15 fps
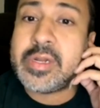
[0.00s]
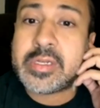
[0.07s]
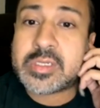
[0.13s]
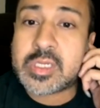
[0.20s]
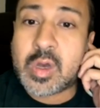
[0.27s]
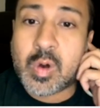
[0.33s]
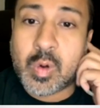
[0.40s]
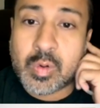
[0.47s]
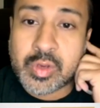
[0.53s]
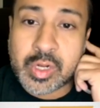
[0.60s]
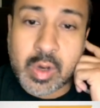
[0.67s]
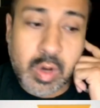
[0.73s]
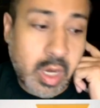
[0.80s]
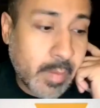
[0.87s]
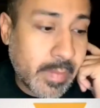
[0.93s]
So, you know,
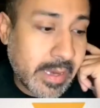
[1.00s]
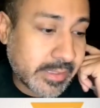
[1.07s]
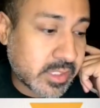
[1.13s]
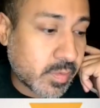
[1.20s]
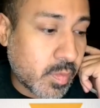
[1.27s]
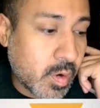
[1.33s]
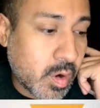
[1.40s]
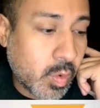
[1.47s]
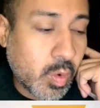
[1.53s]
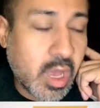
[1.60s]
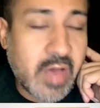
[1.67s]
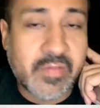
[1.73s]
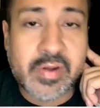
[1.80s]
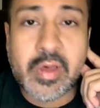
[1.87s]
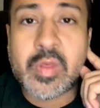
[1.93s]
come back tomorrow. We'll have
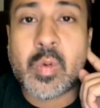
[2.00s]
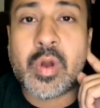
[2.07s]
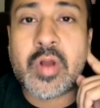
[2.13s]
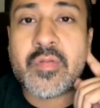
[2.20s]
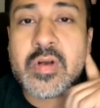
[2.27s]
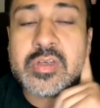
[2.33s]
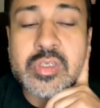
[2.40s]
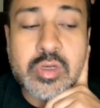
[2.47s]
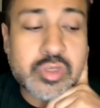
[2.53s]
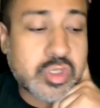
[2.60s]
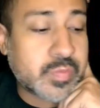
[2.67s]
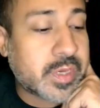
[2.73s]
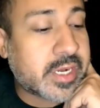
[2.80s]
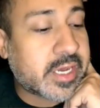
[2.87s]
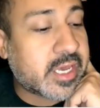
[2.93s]
another one of our social
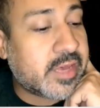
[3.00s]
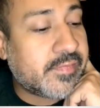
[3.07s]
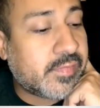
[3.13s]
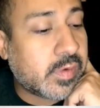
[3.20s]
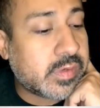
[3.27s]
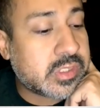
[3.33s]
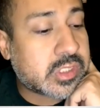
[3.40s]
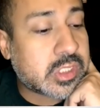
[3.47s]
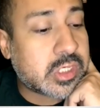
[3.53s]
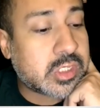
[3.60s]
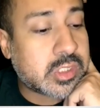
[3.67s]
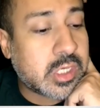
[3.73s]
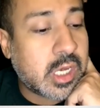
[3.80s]
media influencers